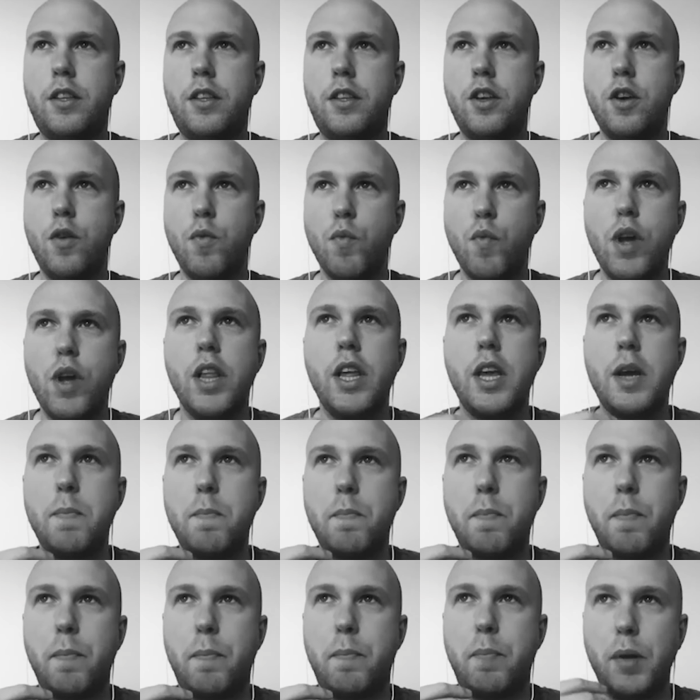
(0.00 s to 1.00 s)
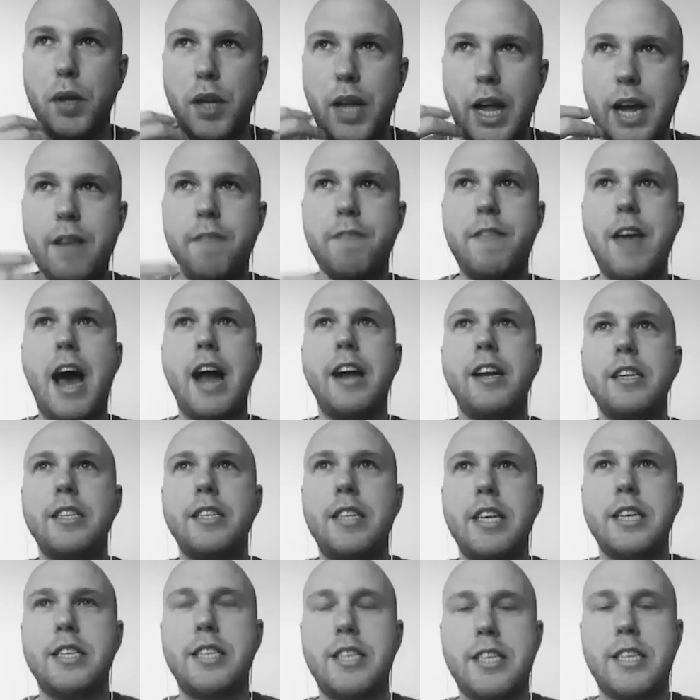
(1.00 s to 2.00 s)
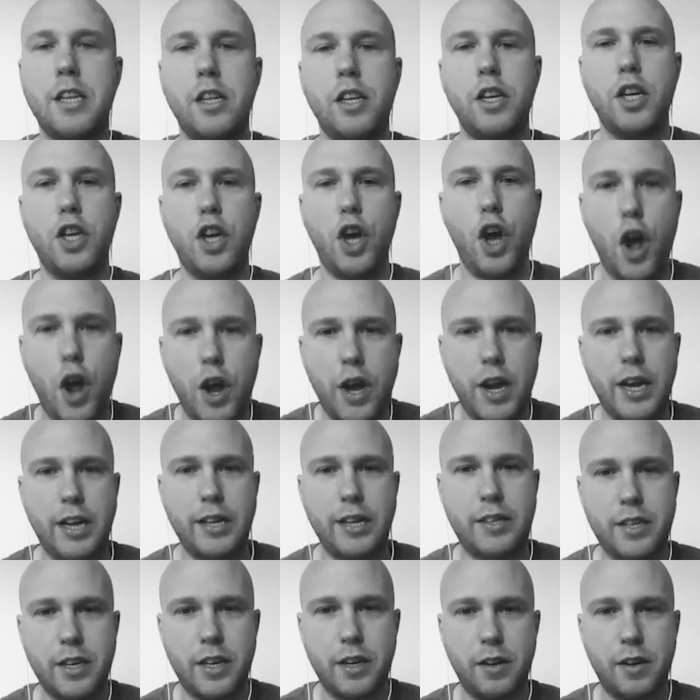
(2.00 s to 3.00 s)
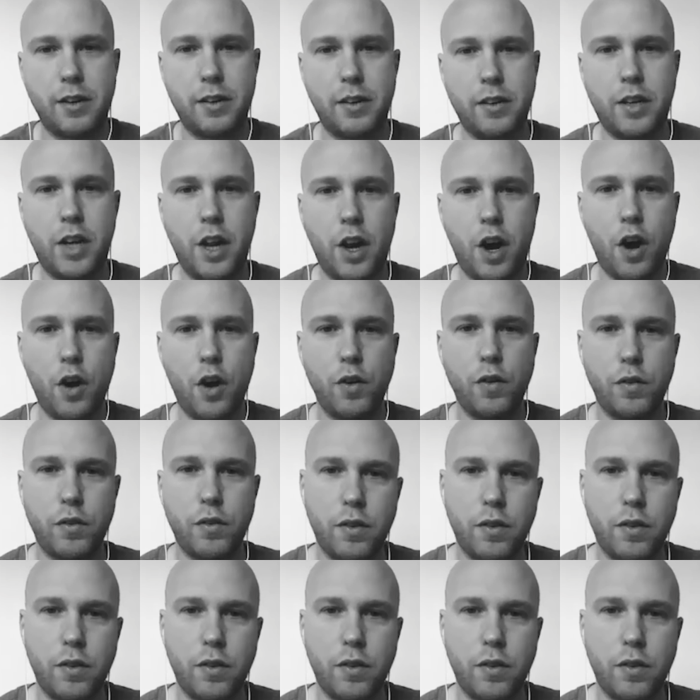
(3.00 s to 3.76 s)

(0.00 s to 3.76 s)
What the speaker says: really believe that? Is there still a yearning to, you know,